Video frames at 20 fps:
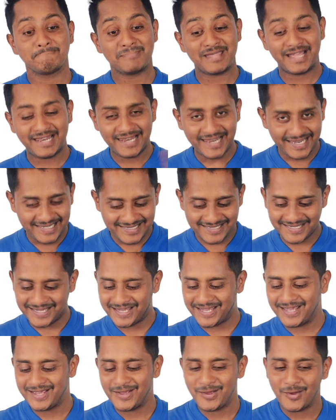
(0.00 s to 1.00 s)
Let's
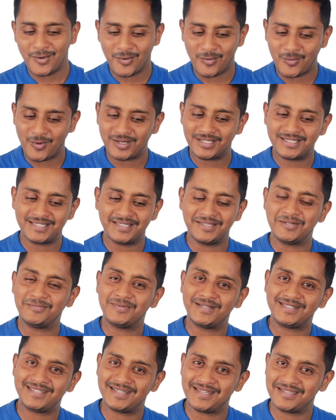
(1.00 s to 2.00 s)
see what the
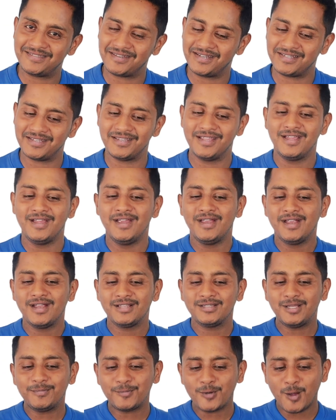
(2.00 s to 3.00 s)
person has written.
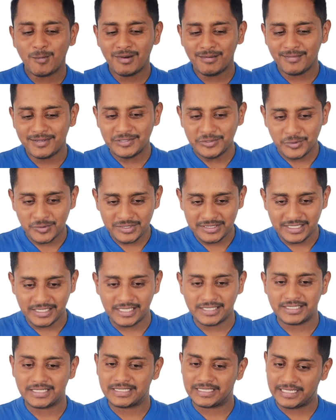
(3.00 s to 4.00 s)
The problem
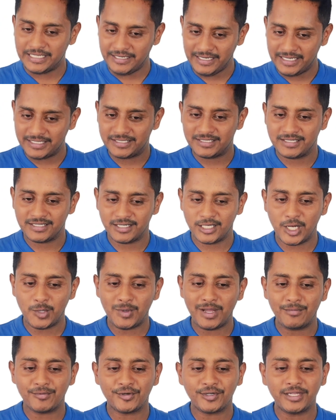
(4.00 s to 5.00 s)
associated, great. Now
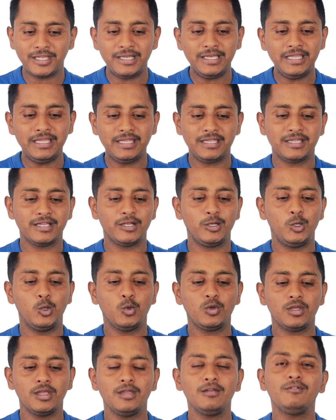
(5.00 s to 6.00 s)
I am really
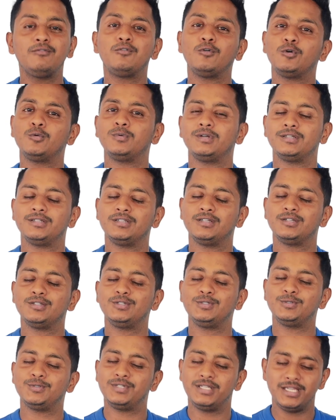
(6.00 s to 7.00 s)
looking forward
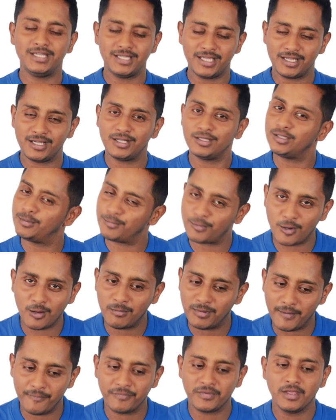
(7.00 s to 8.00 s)
to reading the
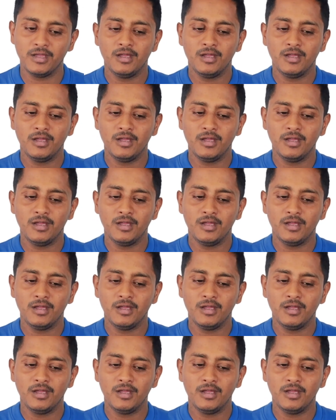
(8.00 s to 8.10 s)
problem.